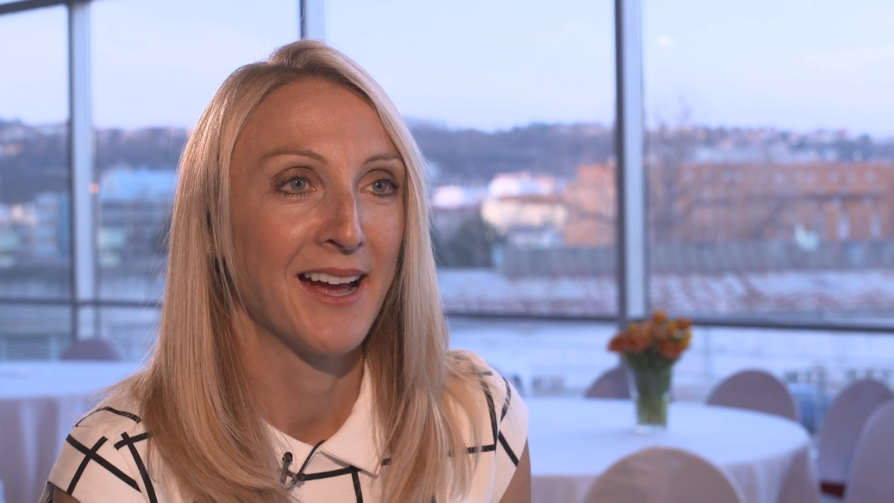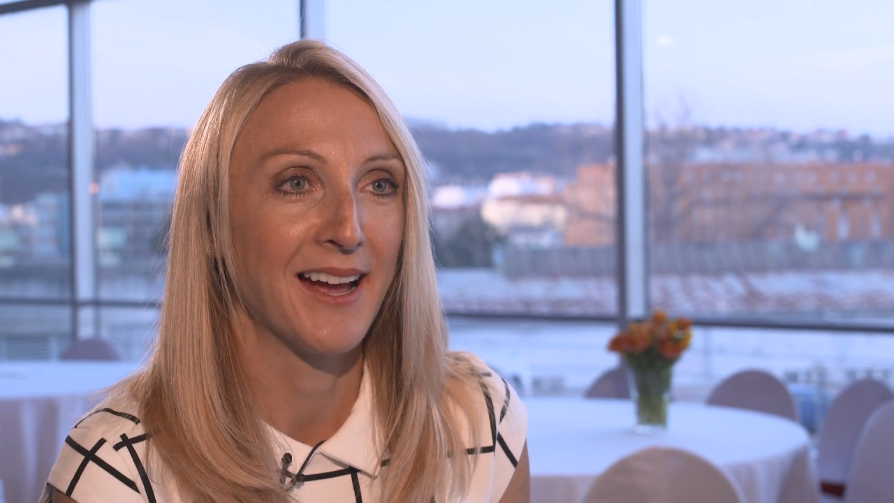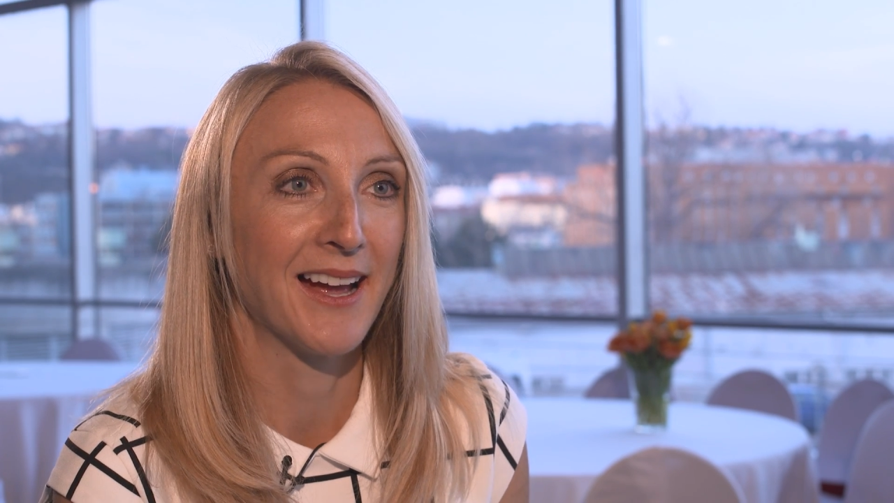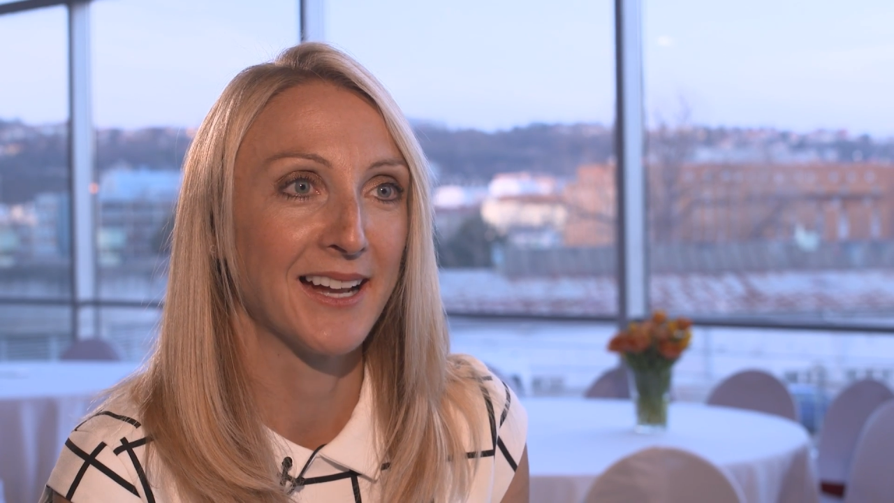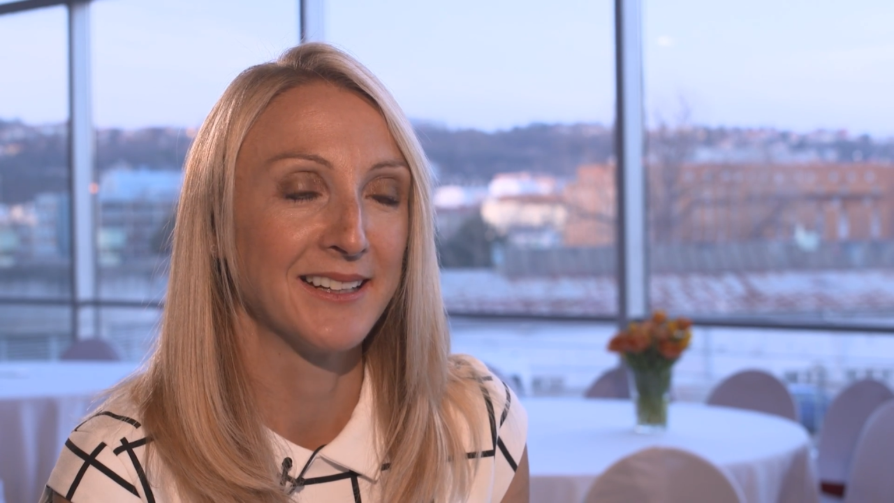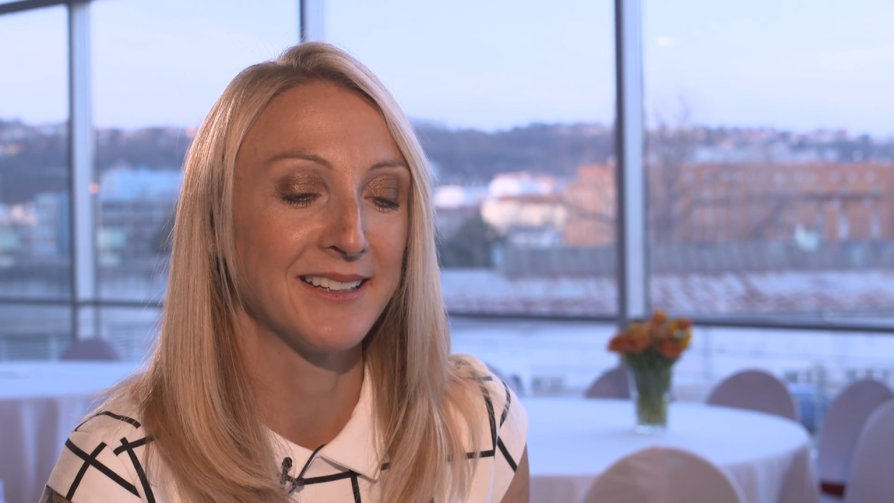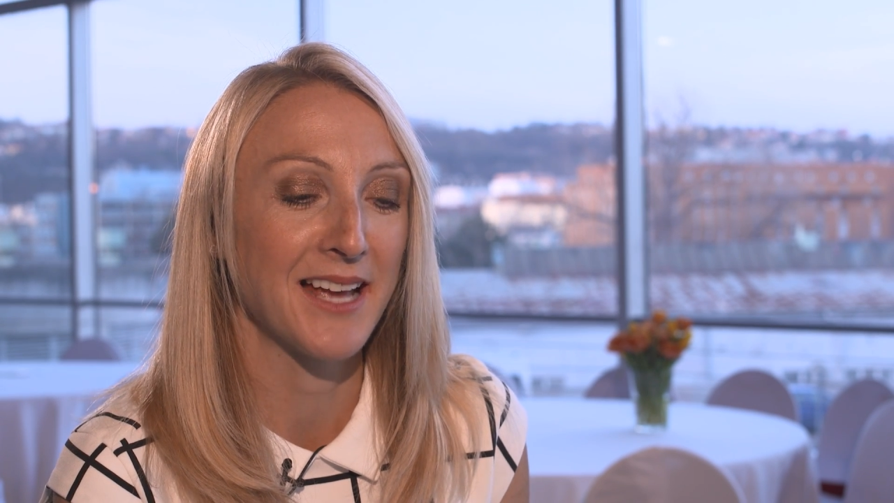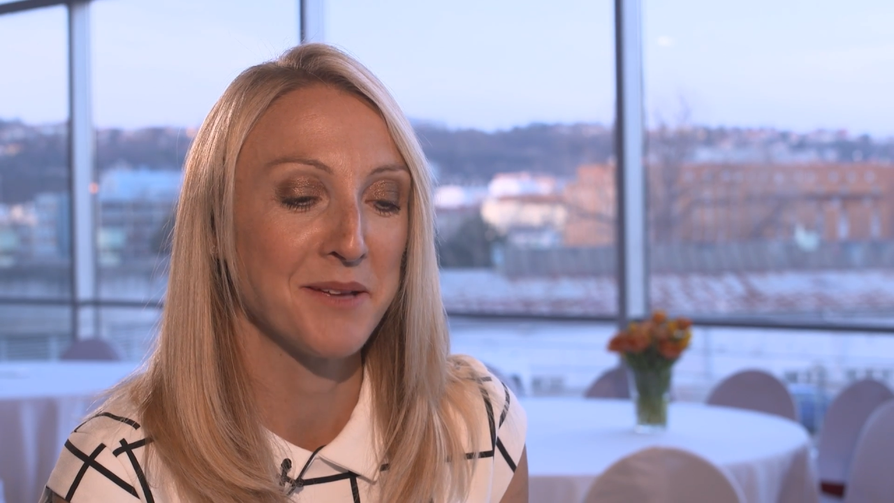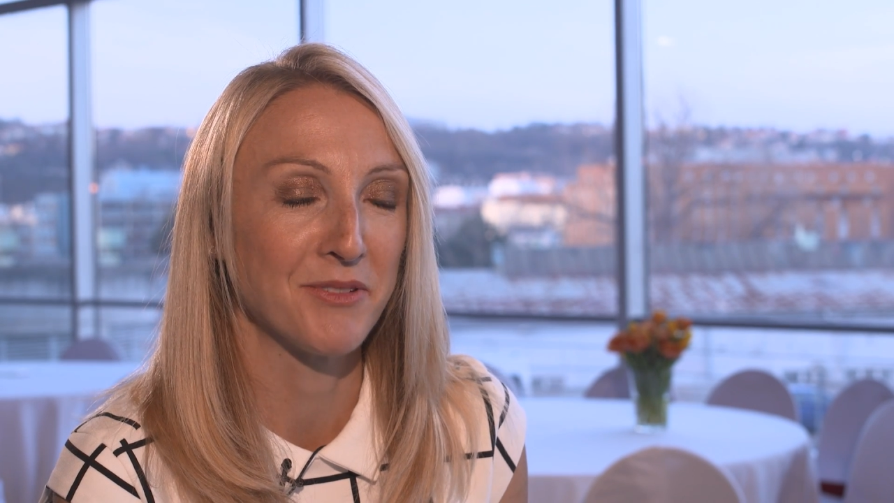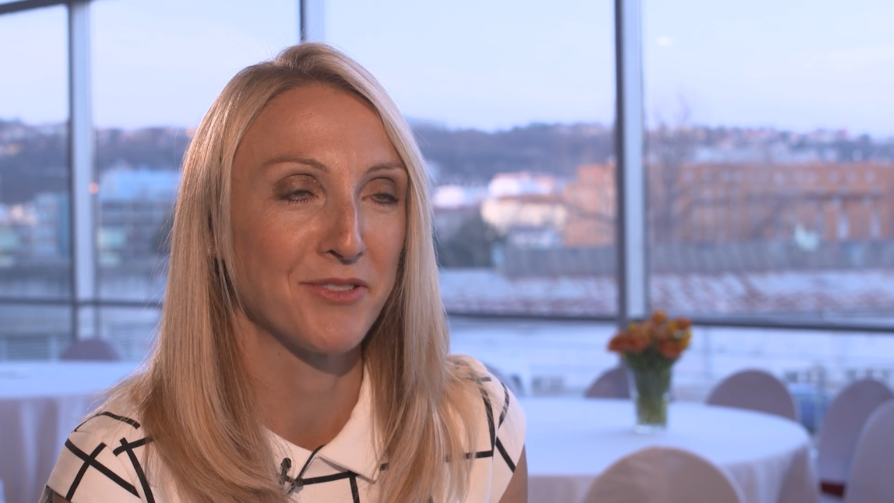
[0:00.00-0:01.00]
and
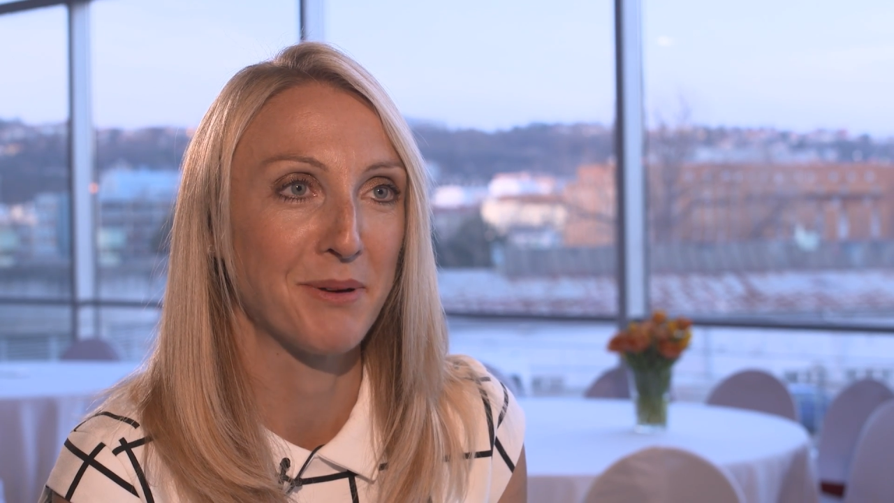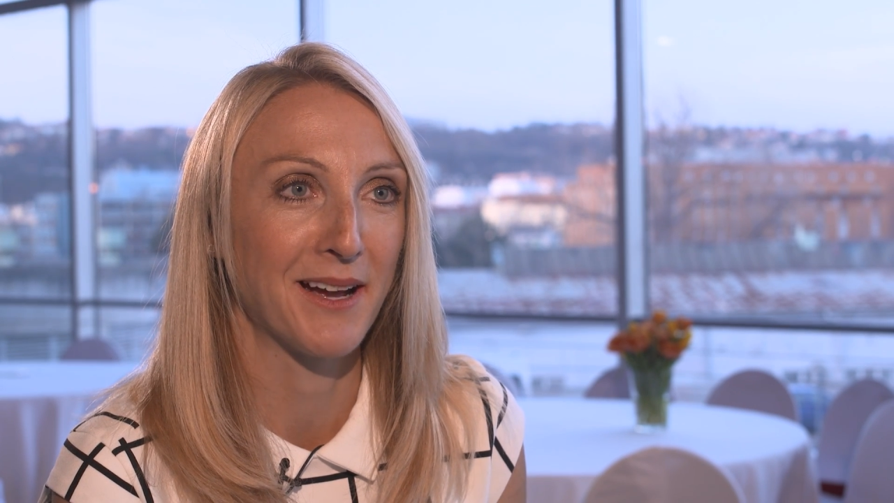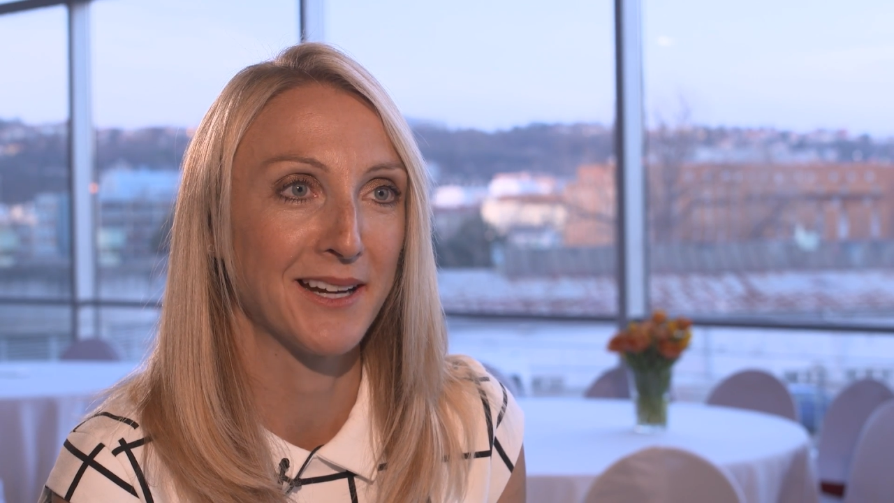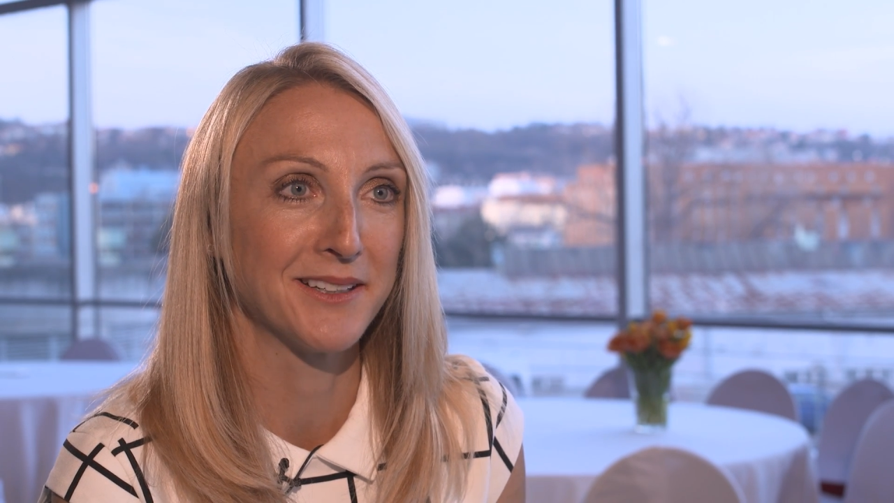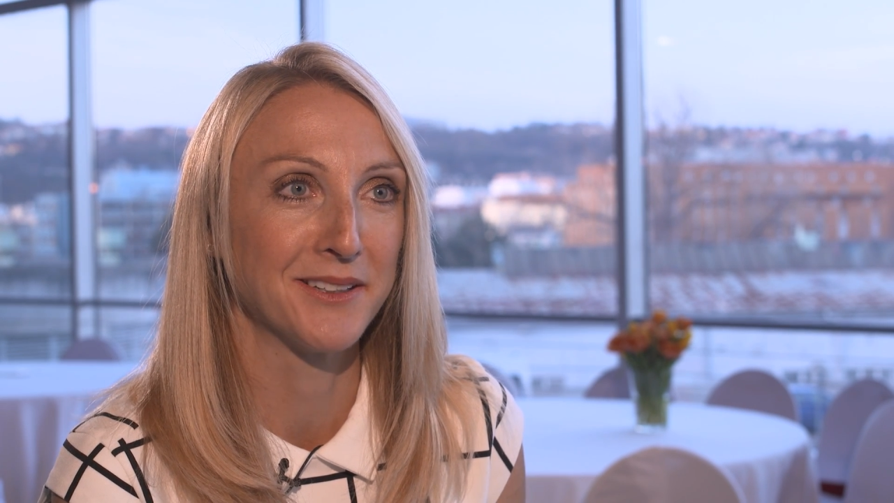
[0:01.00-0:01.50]
came off the back